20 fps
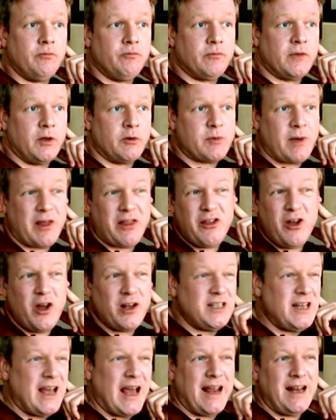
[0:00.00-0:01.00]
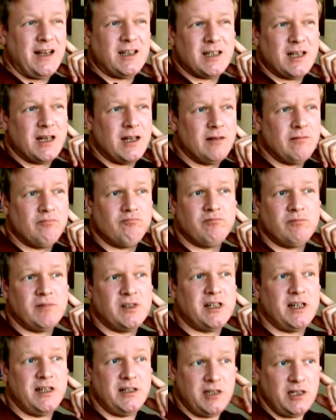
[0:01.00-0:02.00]
There was about 38
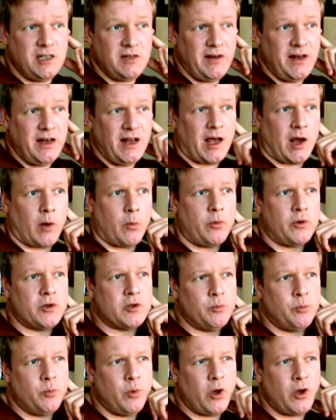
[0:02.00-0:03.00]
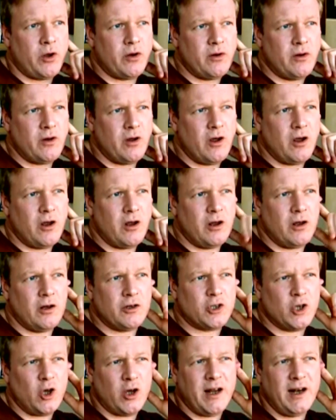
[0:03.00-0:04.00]
CCTV cameras, but
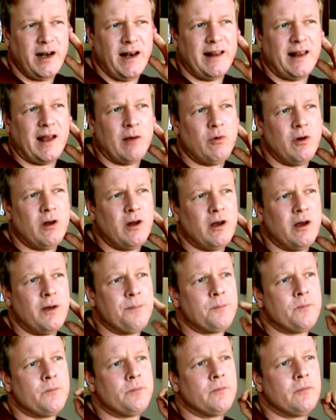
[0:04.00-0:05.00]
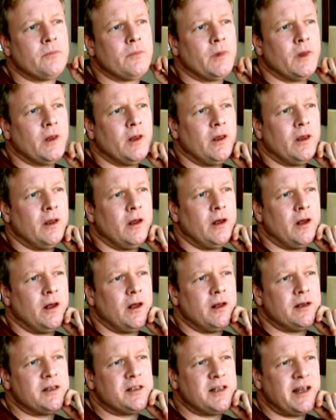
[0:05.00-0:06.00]
shockingly, there were
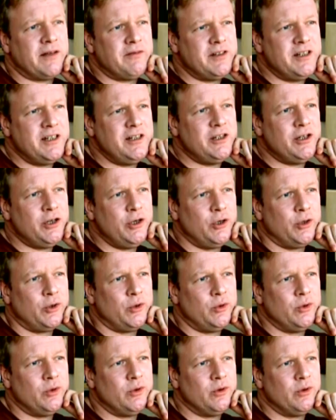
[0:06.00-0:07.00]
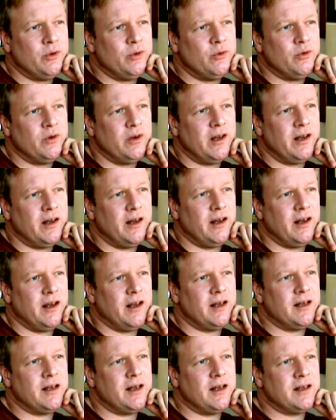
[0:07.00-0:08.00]
72
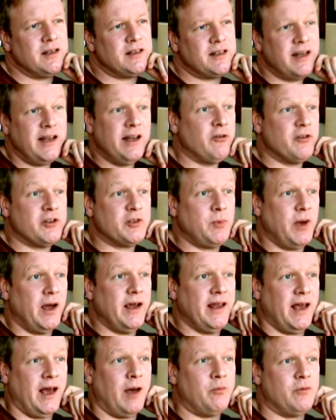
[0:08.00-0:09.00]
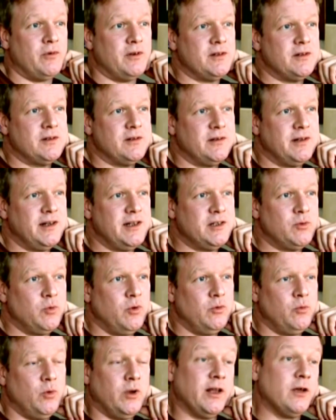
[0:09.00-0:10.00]
secret spy cameras. These were
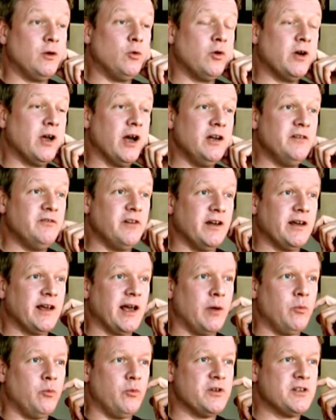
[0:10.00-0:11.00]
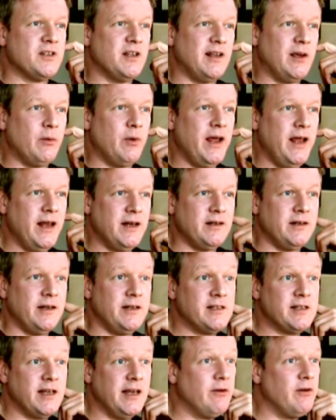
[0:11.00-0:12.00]
what they call covert cameras, so they were hidden in
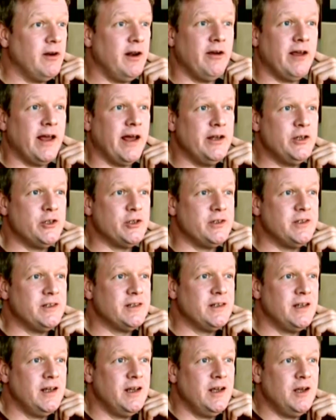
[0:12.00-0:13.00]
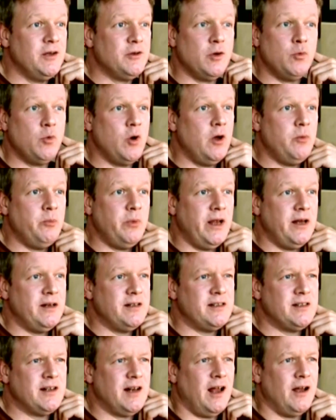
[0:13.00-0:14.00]
secret locations that weren't being
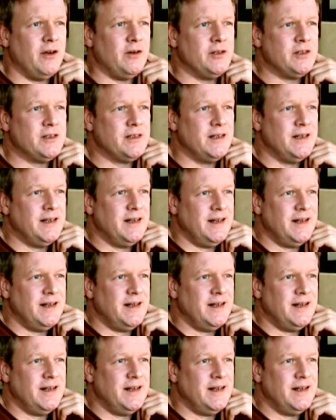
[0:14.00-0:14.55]
disclosed,